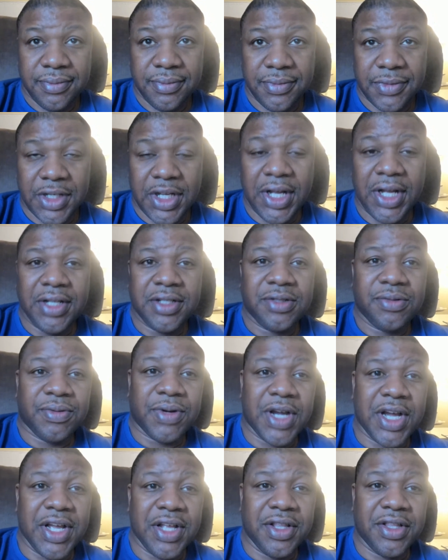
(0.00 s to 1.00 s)
That's
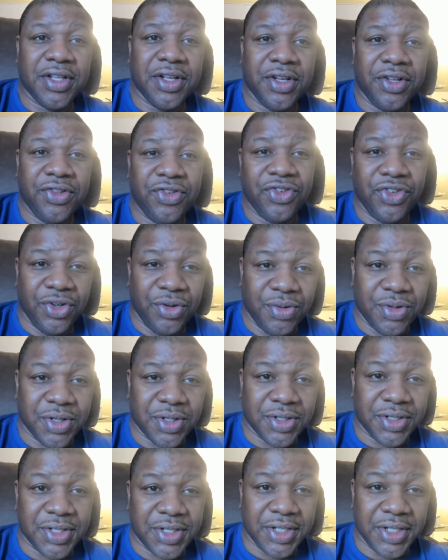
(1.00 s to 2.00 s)
right, the
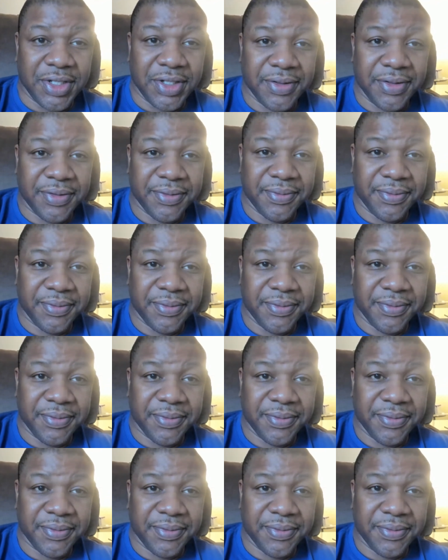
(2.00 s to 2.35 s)
Joker scene.